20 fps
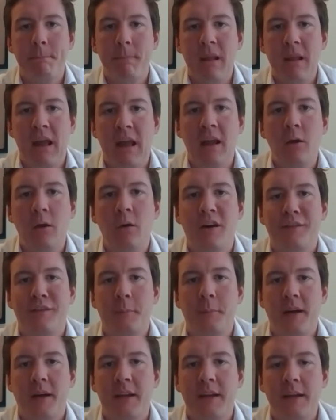Hello,
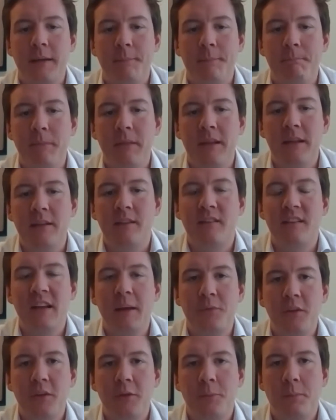everybody. It's an
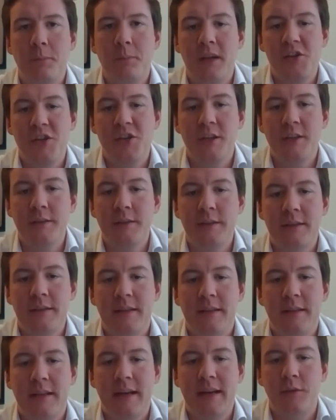absolute pleasure
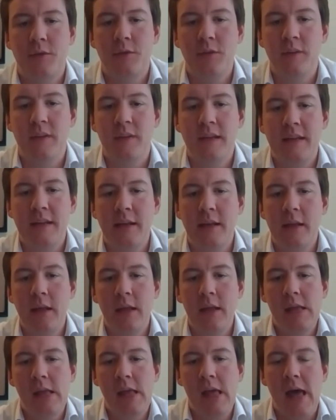that
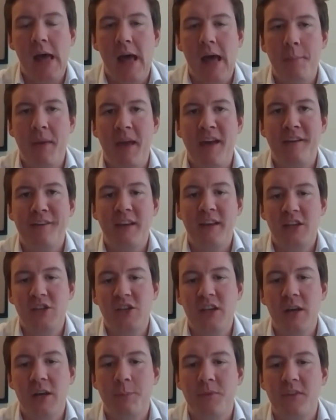today I'm having a
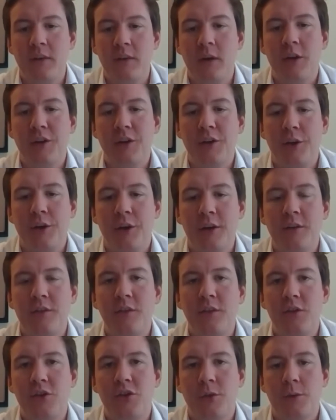chat on the current
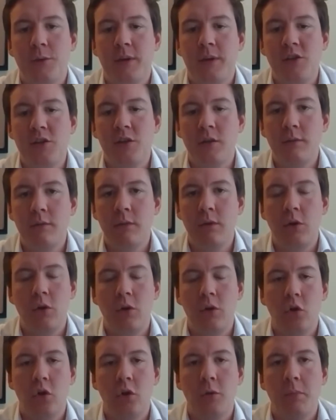situation
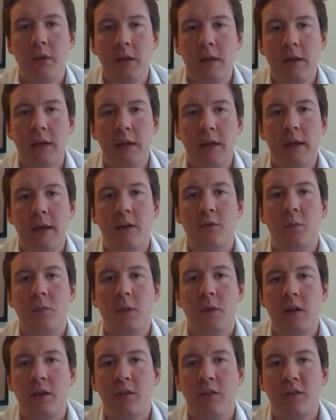globally, as
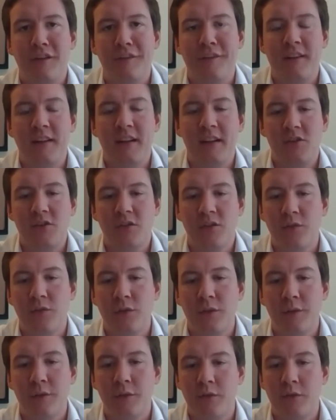well as on financial
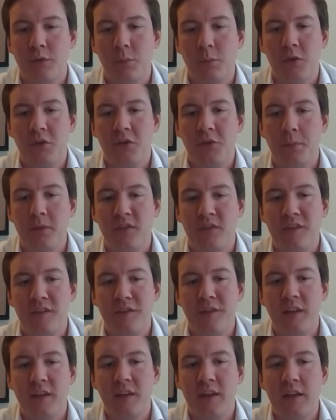services more
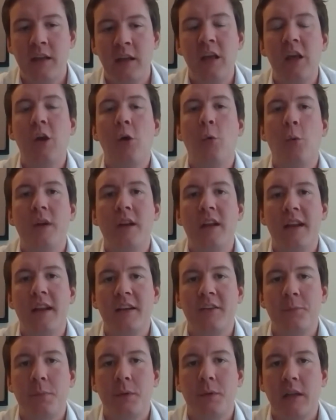specifically, with an
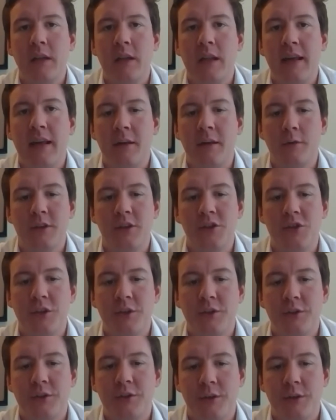expert like
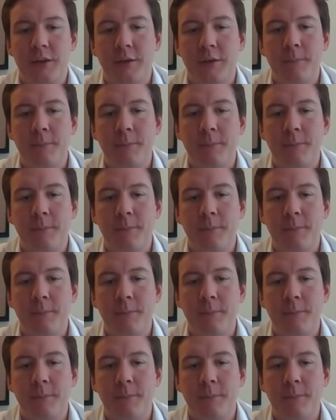Richard Turrin.